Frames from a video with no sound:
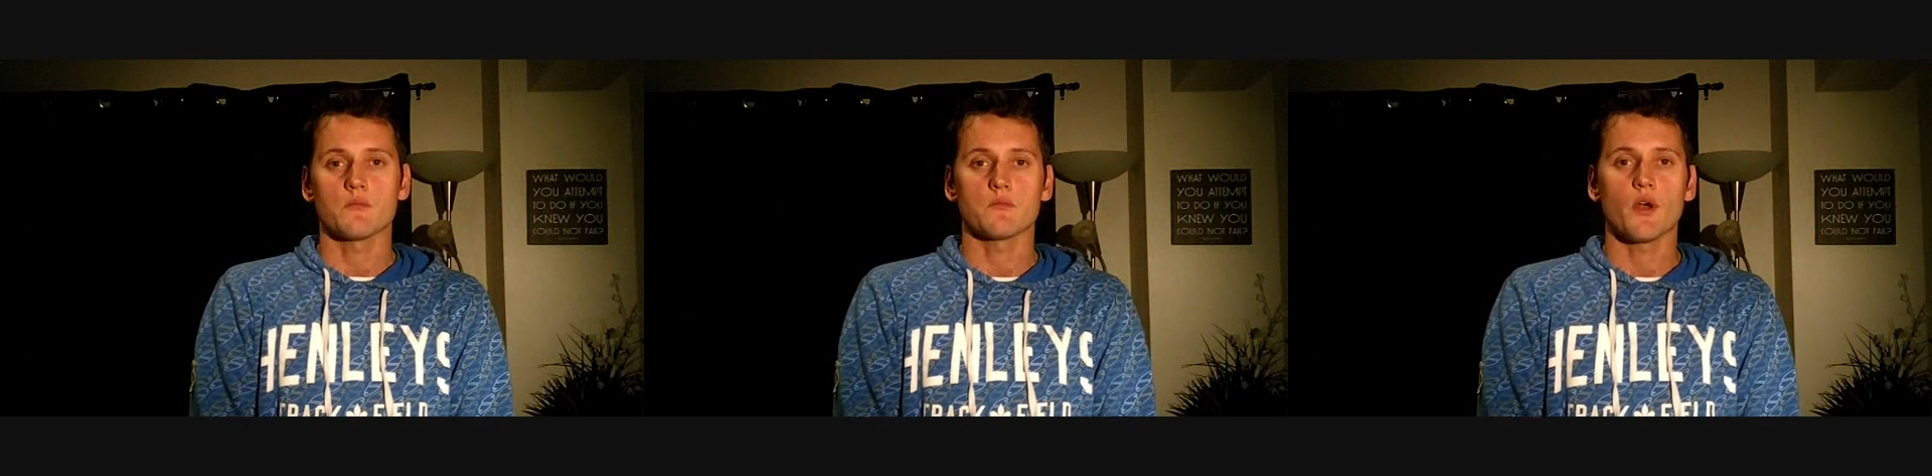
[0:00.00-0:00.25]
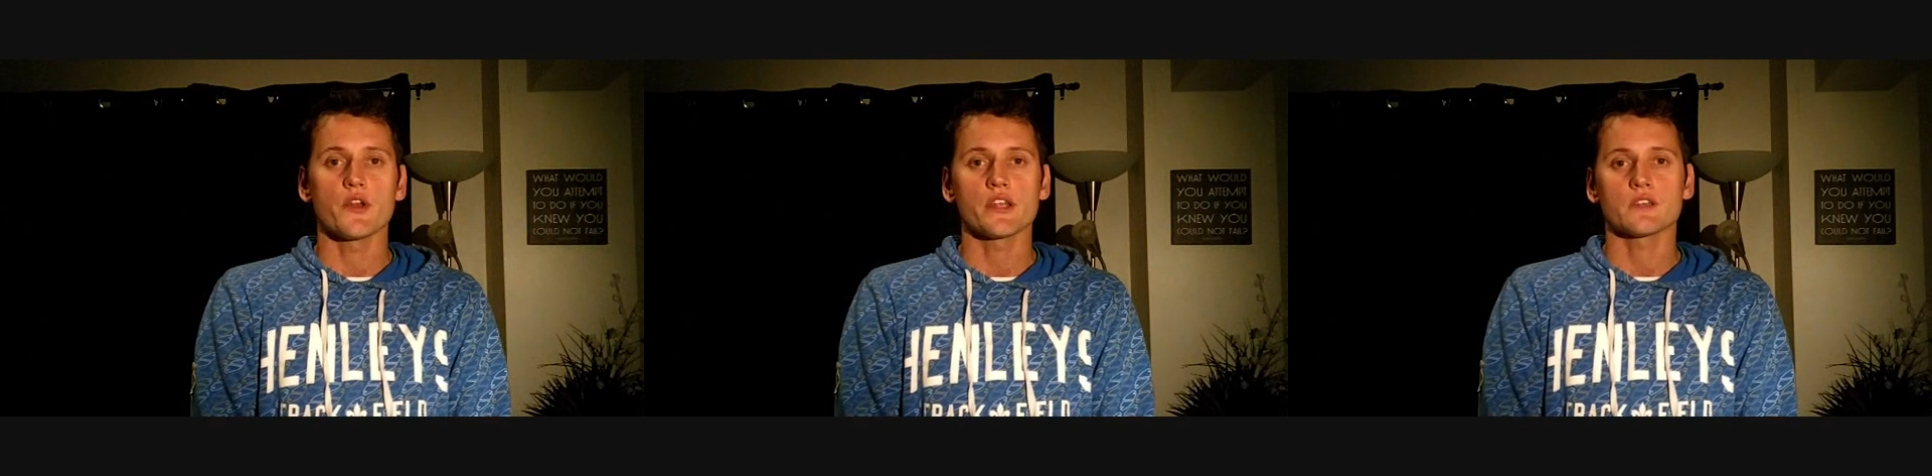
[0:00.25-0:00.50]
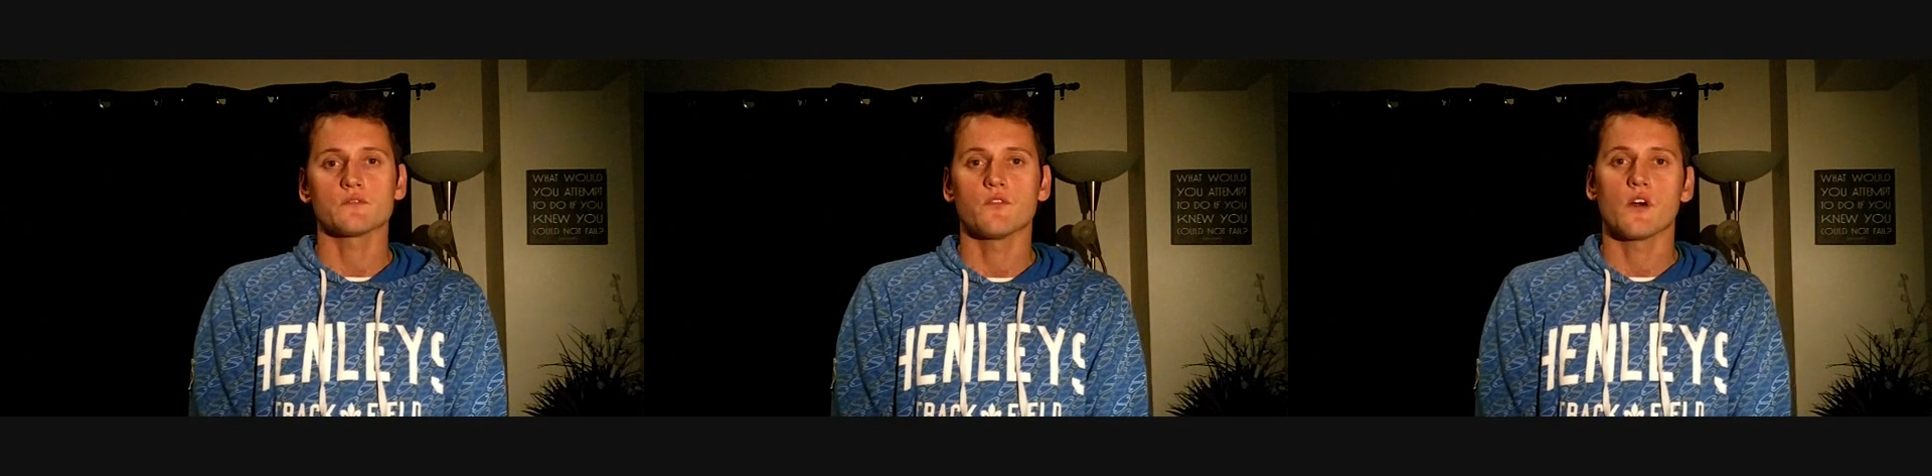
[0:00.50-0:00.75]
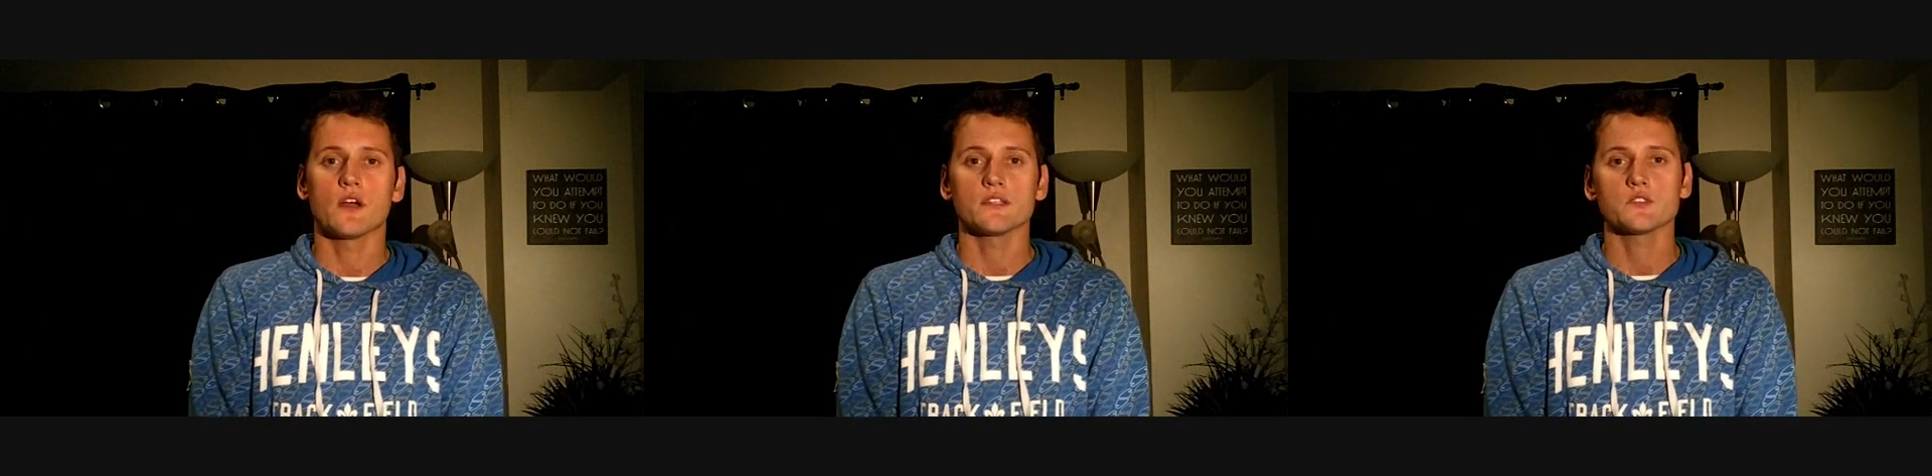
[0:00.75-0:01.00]
boating
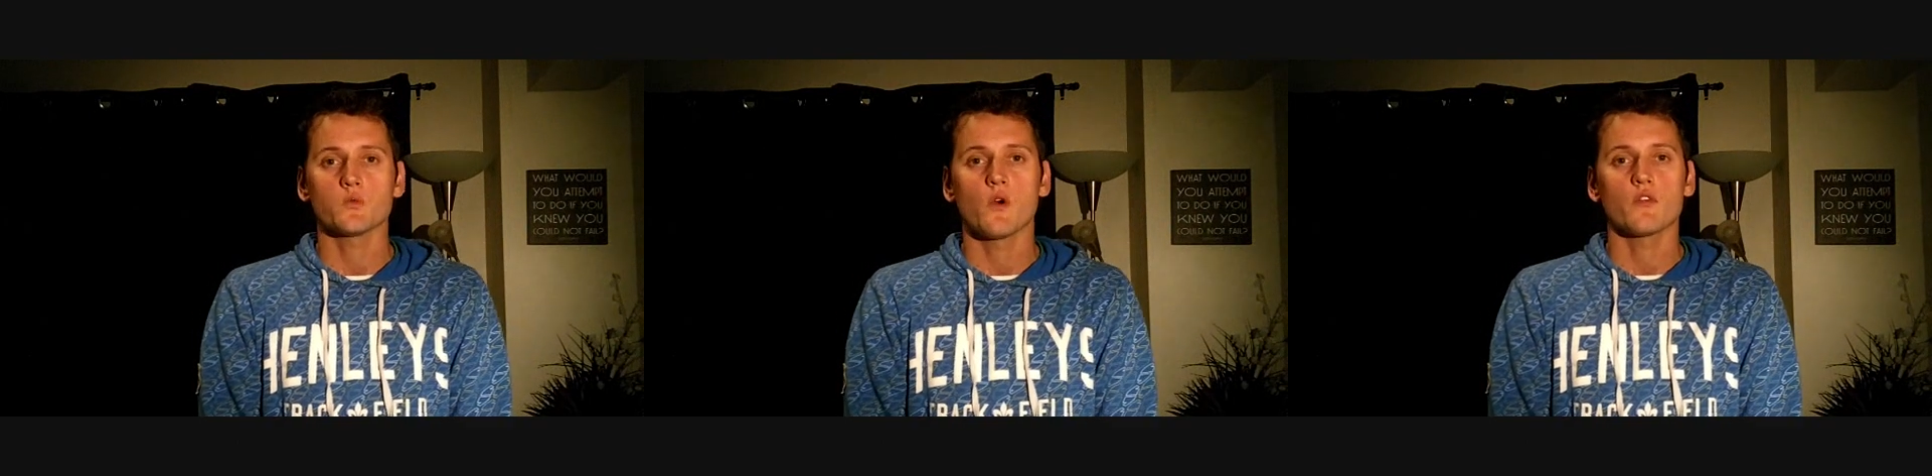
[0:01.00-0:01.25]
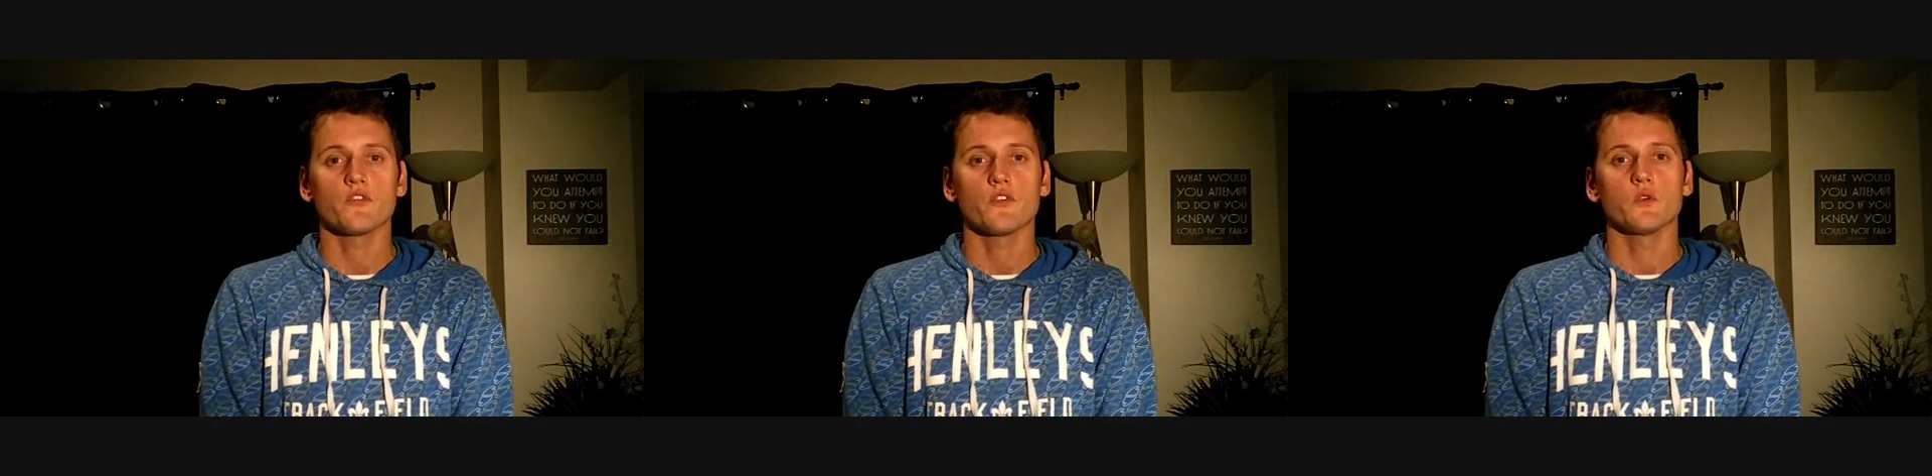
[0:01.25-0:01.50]
advice, what